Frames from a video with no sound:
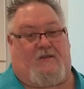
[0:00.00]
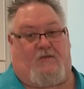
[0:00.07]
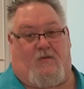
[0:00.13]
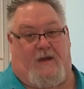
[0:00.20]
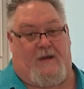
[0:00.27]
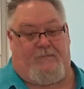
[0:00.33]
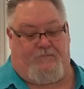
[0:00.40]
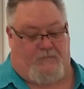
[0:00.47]
is a
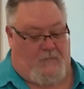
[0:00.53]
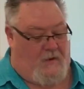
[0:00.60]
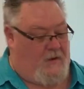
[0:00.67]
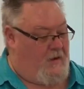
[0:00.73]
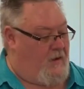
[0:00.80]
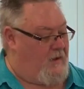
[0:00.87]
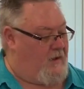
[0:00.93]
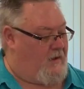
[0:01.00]
great
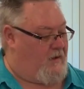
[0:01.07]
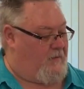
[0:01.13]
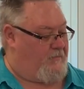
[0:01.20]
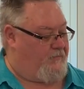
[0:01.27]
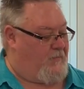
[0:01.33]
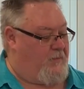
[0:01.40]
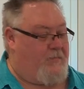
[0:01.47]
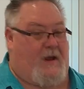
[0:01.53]

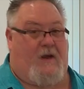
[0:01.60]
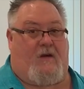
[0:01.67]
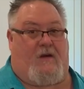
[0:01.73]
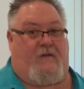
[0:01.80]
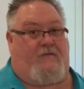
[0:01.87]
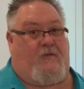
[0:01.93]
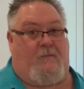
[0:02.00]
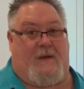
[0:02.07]

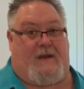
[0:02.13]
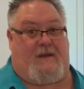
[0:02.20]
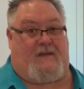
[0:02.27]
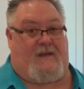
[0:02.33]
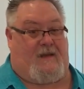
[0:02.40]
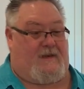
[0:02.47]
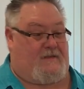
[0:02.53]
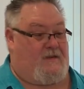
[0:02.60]
pairing for many
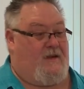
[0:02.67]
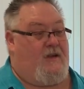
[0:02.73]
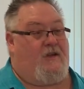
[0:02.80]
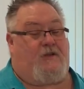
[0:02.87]
things,